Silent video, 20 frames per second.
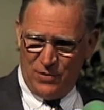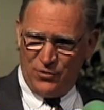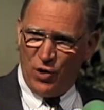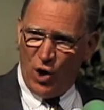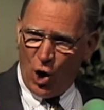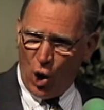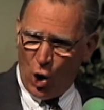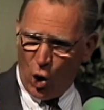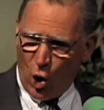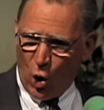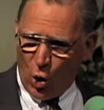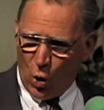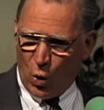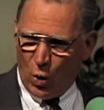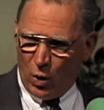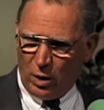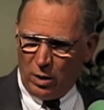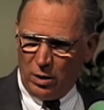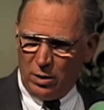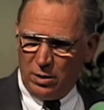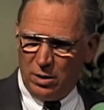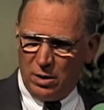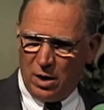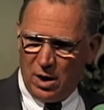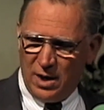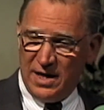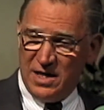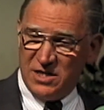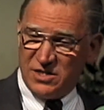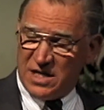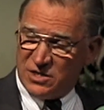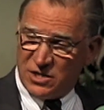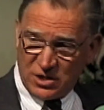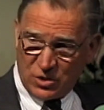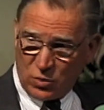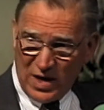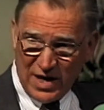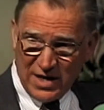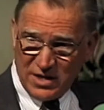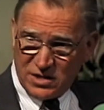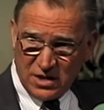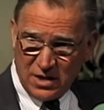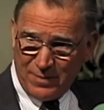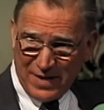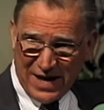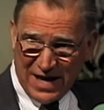The whole, he says it twice in the